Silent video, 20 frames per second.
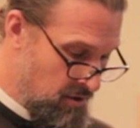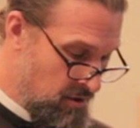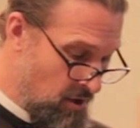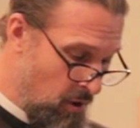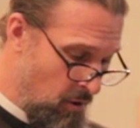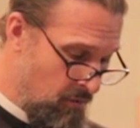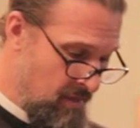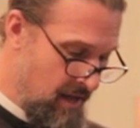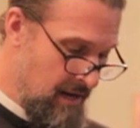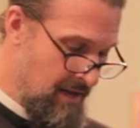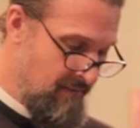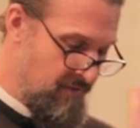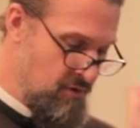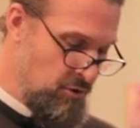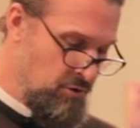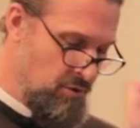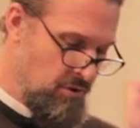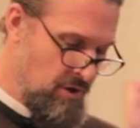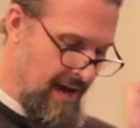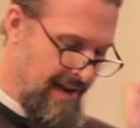Know that if
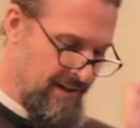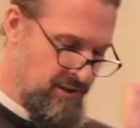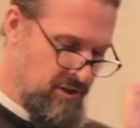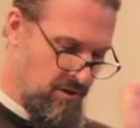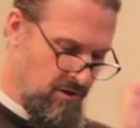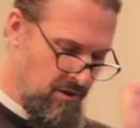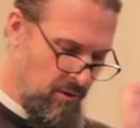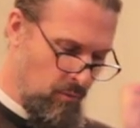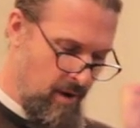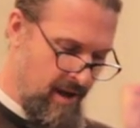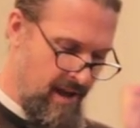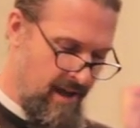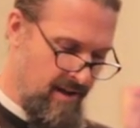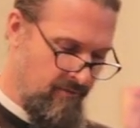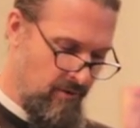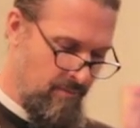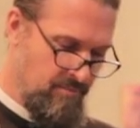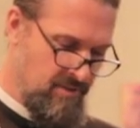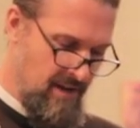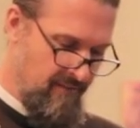you do not turn away
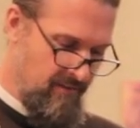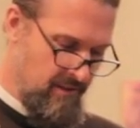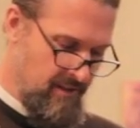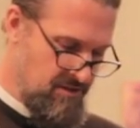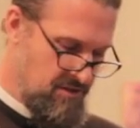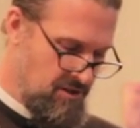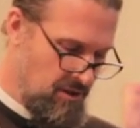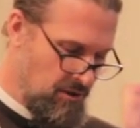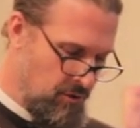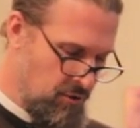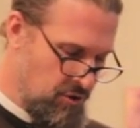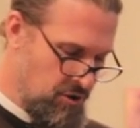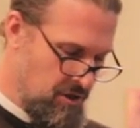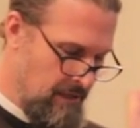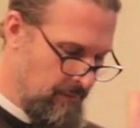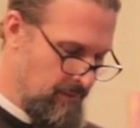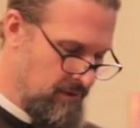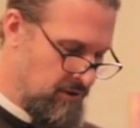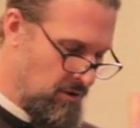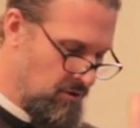from devilish
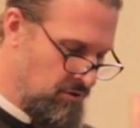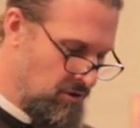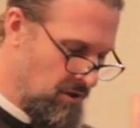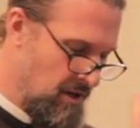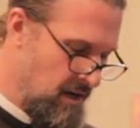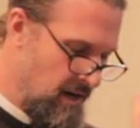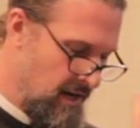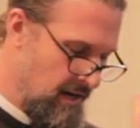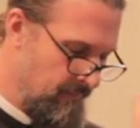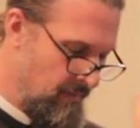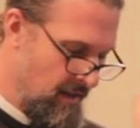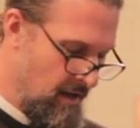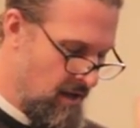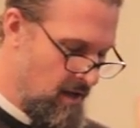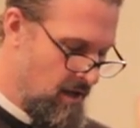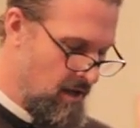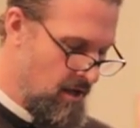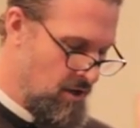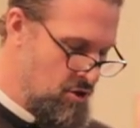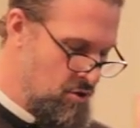delusion and return to God,
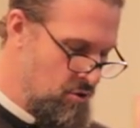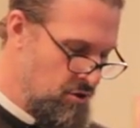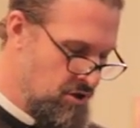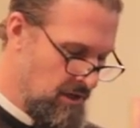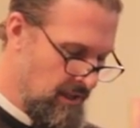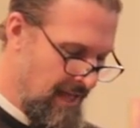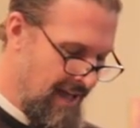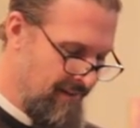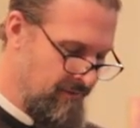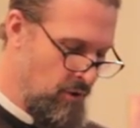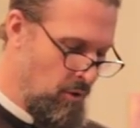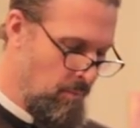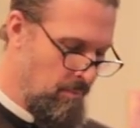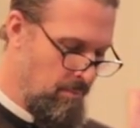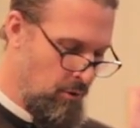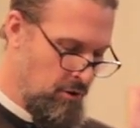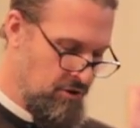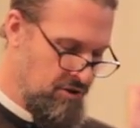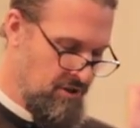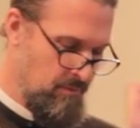you shall have no
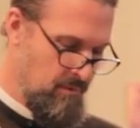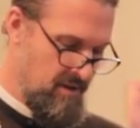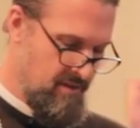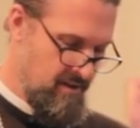portion